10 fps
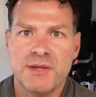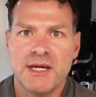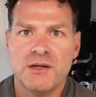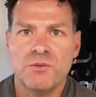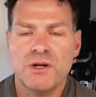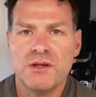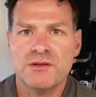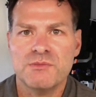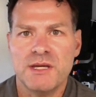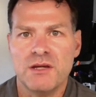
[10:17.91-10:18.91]
pain, one of
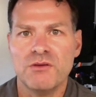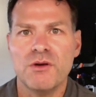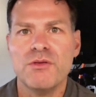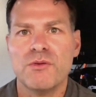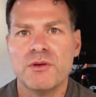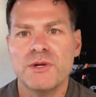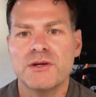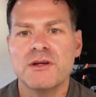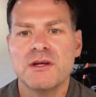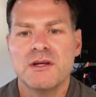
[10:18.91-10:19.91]
those being growth hormone.